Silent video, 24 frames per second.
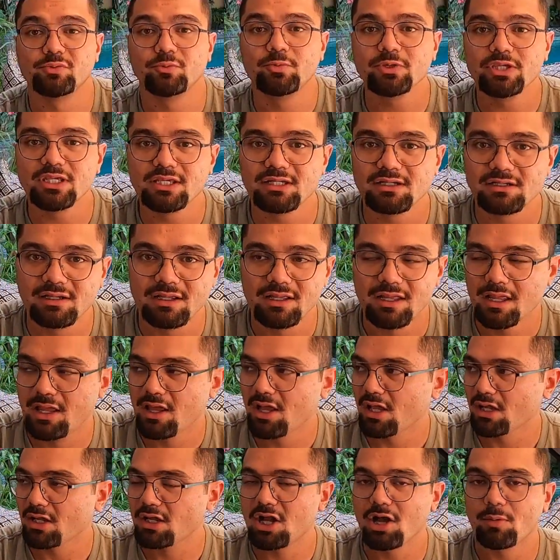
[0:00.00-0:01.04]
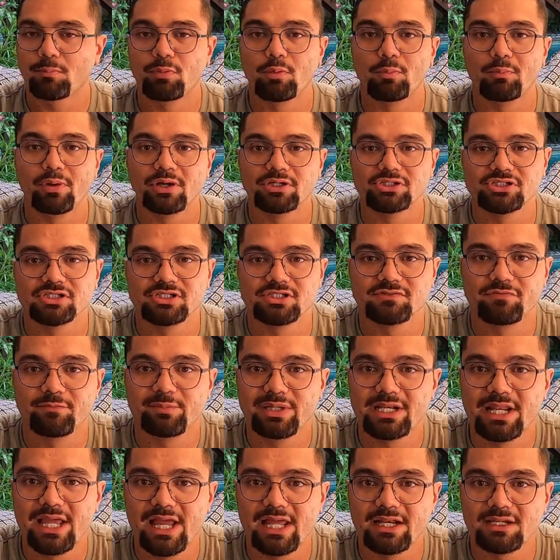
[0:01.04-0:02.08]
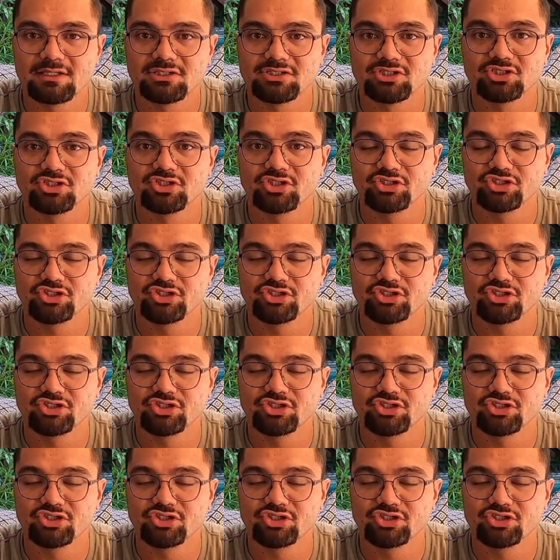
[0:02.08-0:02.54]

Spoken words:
a week, couple bunches of bananas to